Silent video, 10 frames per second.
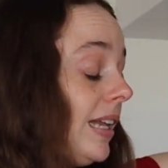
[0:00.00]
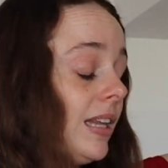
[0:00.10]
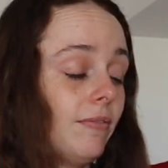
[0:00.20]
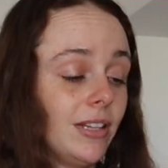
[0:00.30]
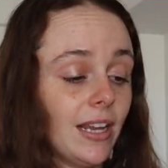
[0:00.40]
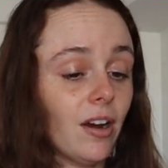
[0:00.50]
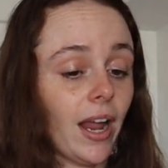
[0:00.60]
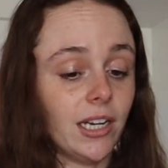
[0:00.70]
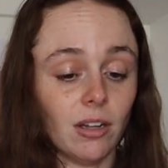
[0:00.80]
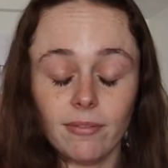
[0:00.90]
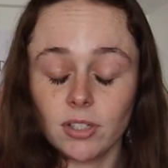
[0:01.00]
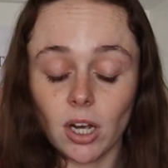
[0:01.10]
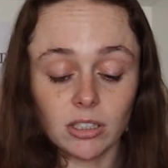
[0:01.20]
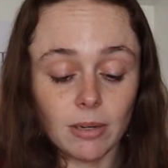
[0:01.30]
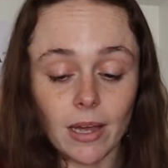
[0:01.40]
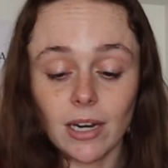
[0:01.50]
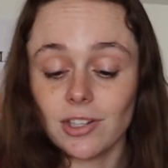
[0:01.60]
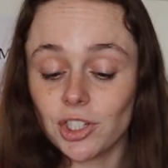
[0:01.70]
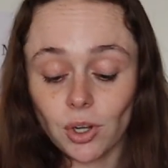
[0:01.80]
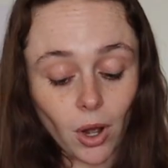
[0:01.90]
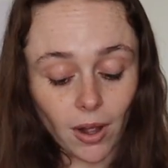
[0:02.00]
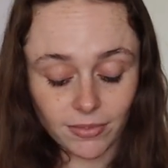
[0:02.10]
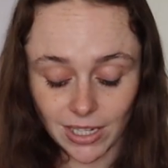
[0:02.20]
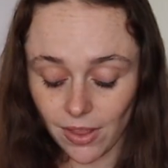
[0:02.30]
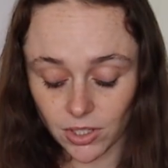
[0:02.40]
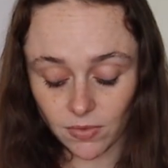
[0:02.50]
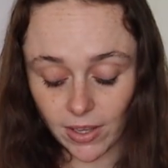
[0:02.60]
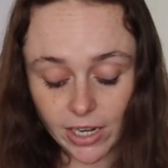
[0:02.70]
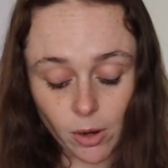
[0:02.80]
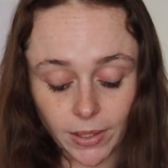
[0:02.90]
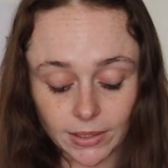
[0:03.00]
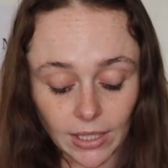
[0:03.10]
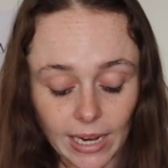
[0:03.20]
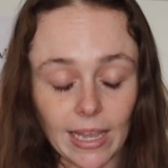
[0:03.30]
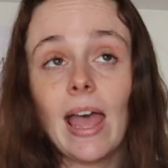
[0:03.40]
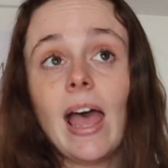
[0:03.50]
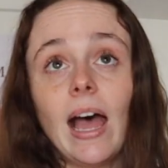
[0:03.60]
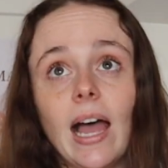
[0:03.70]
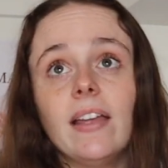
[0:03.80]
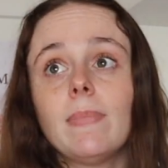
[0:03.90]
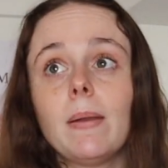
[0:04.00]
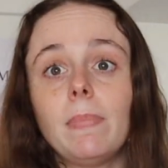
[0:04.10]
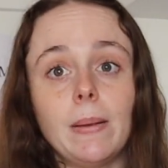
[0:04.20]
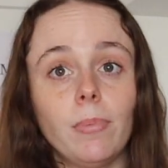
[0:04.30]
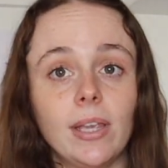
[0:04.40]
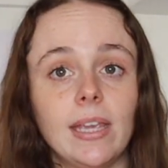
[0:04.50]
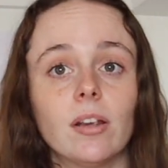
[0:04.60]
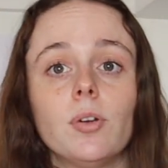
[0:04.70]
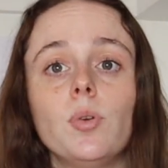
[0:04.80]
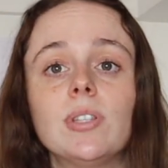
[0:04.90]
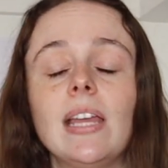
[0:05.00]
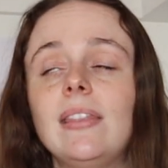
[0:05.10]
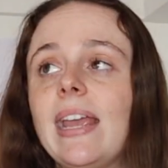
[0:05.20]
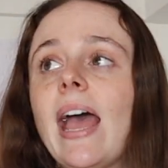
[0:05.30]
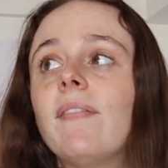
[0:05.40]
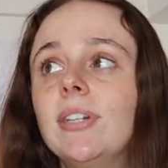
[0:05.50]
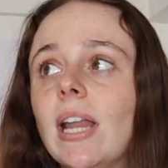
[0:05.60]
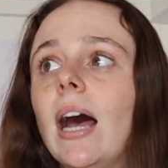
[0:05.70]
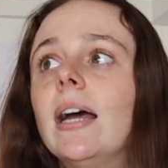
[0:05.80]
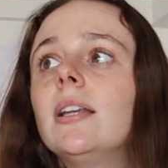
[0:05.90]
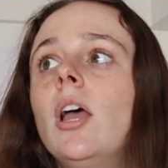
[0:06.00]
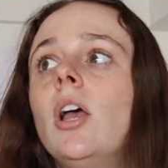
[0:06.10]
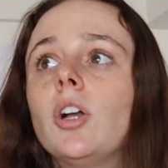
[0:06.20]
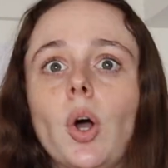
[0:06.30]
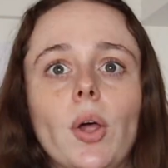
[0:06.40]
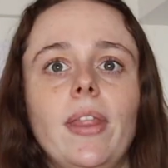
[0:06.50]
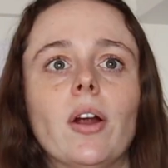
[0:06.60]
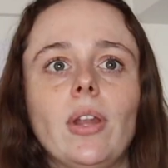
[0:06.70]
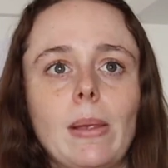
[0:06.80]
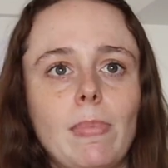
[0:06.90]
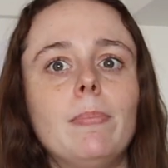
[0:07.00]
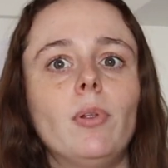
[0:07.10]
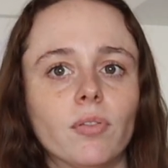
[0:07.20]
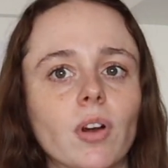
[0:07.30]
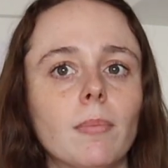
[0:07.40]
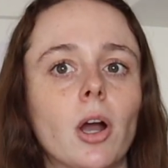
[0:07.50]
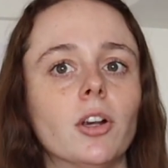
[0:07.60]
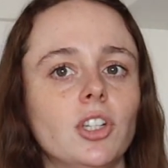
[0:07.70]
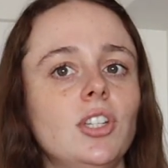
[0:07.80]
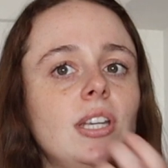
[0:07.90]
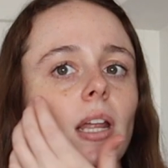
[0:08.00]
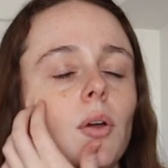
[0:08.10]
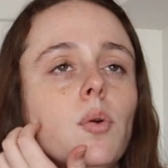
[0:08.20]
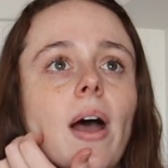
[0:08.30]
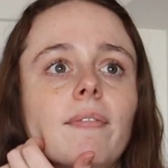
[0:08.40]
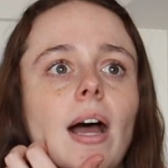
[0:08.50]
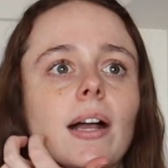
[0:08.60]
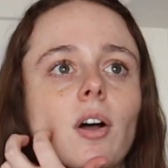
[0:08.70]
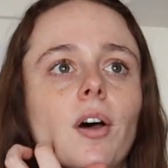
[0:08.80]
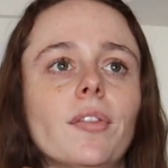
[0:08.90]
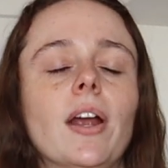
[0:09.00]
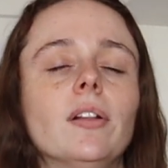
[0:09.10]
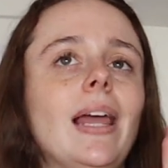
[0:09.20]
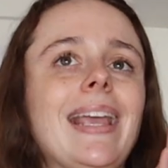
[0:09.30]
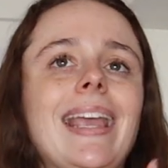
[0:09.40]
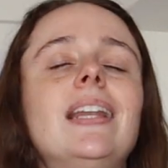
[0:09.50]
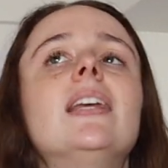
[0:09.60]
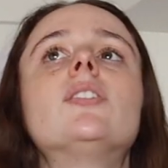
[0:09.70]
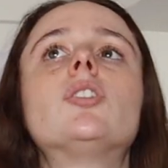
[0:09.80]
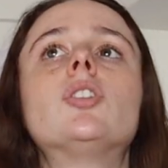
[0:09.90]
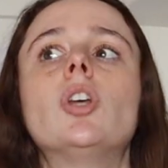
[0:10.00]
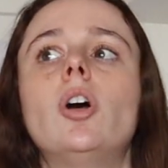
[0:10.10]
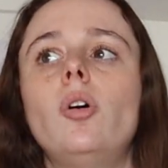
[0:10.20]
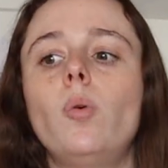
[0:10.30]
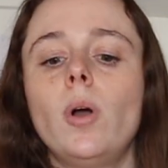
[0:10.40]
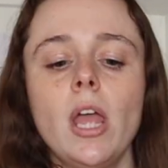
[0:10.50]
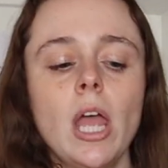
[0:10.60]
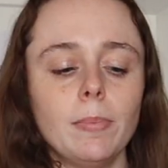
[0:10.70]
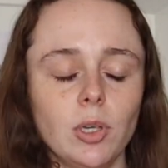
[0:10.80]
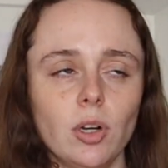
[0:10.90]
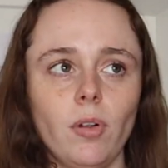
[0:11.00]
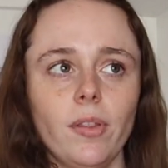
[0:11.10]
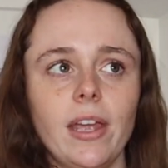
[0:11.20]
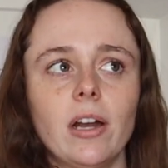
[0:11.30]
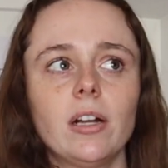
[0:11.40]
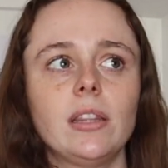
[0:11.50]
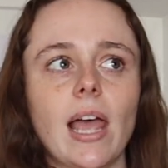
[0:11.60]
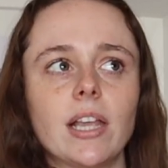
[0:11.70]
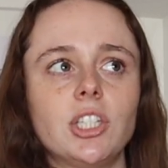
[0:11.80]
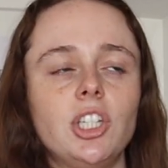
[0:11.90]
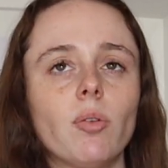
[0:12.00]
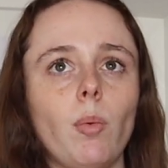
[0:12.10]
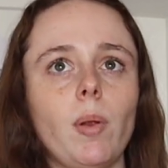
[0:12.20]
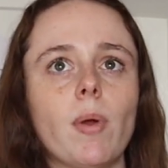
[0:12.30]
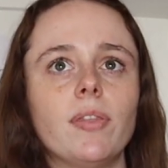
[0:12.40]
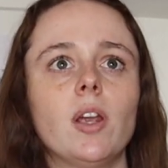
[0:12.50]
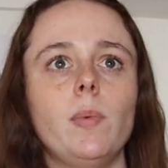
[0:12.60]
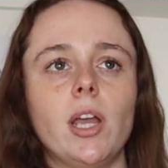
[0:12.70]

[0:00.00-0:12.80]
love it there. I know I've talked about it so often in this video, but like I've met people here who said they have not gone there, like people from Argentina who have not gone there. Like it is so beautiful there. Last year when we went there, we